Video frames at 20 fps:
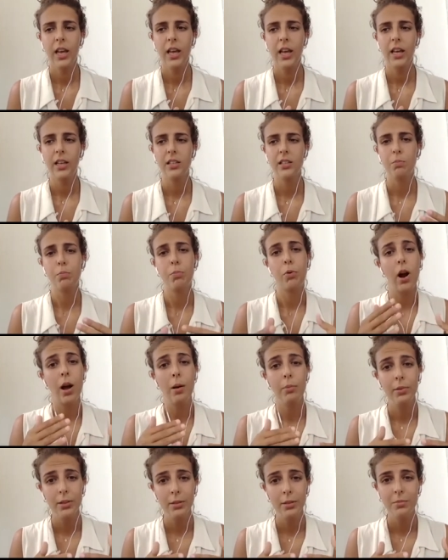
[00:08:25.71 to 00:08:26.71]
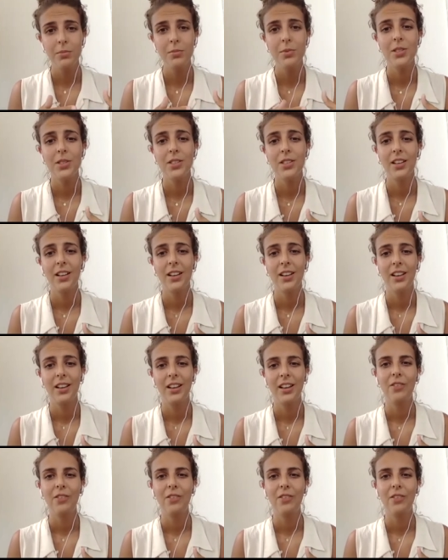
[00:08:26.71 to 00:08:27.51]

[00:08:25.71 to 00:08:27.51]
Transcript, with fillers: and the problems uh,